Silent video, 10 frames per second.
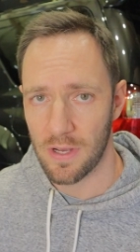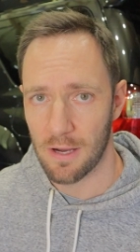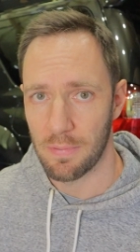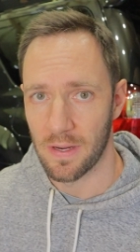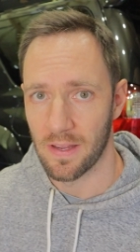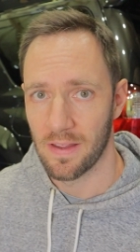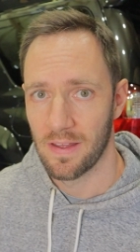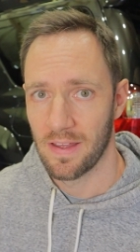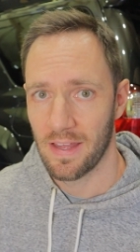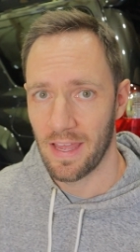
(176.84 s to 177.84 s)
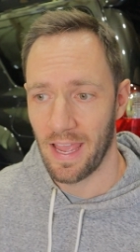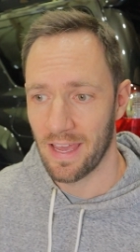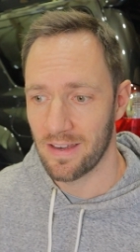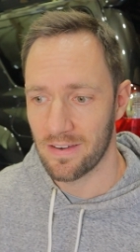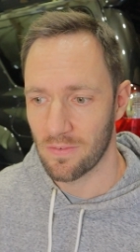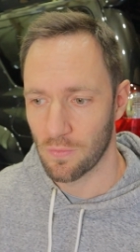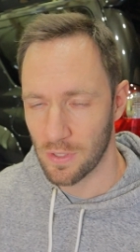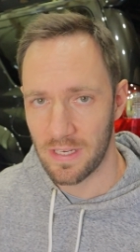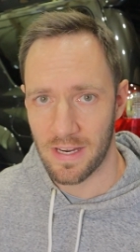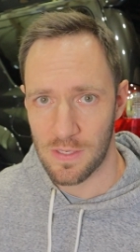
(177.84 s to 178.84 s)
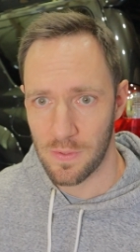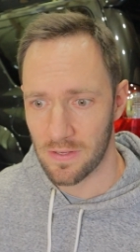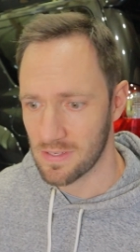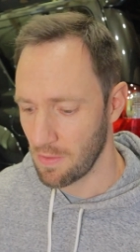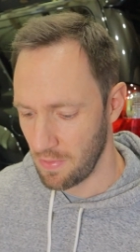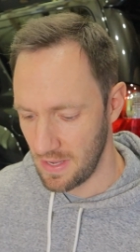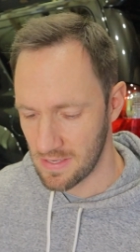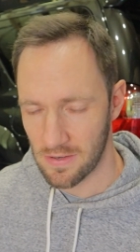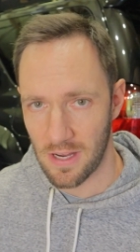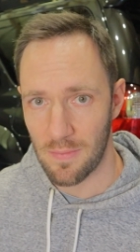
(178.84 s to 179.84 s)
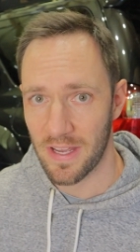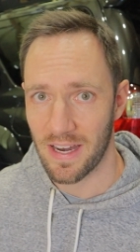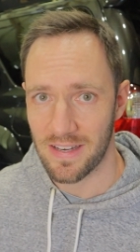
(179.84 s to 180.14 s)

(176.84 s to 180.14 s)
company. And really nice wheels. These are coming in